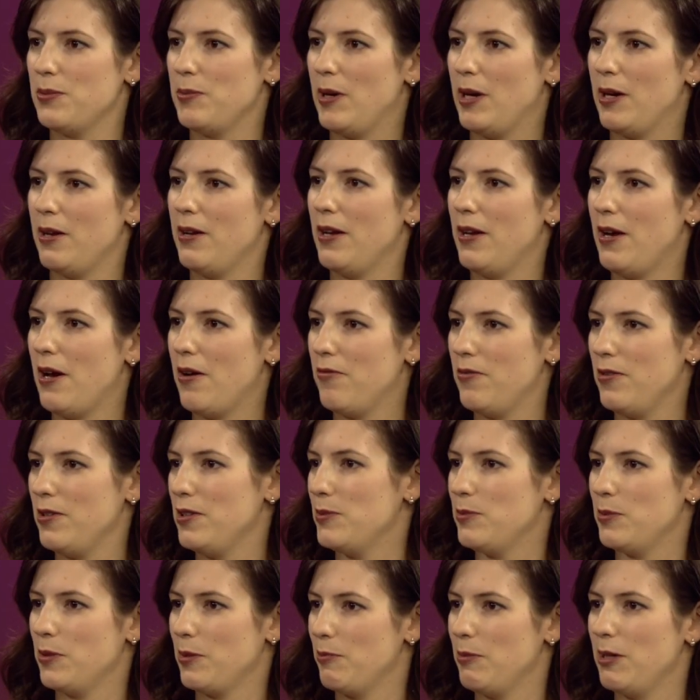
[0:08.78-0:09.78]
about how
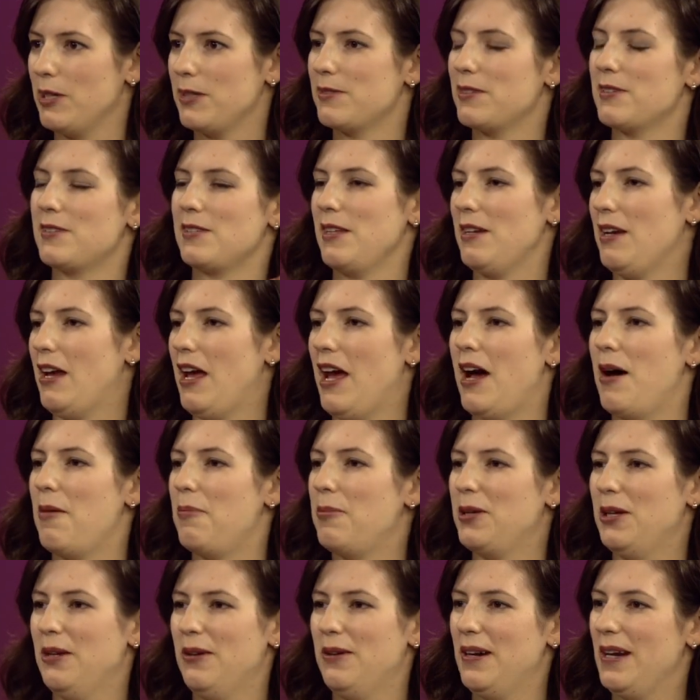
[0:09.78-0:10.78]
Facebook makes us
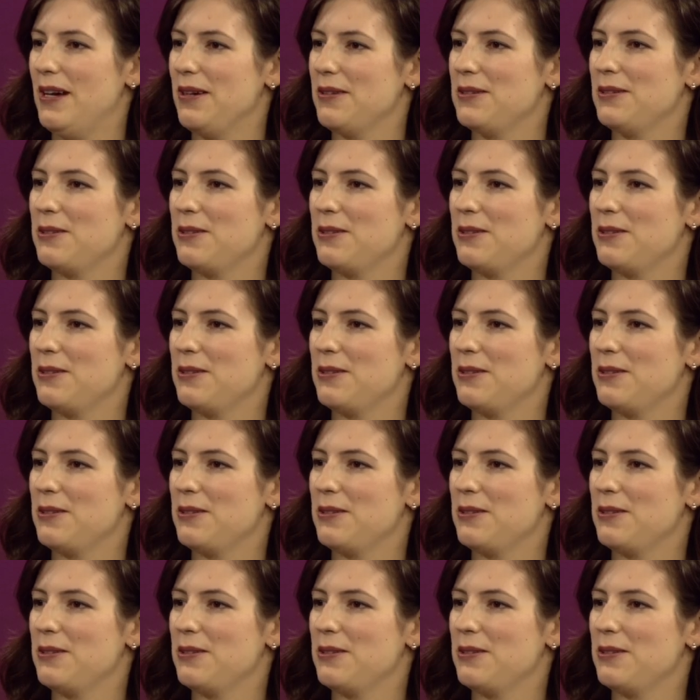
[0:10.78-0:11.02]
unhappy or how oh.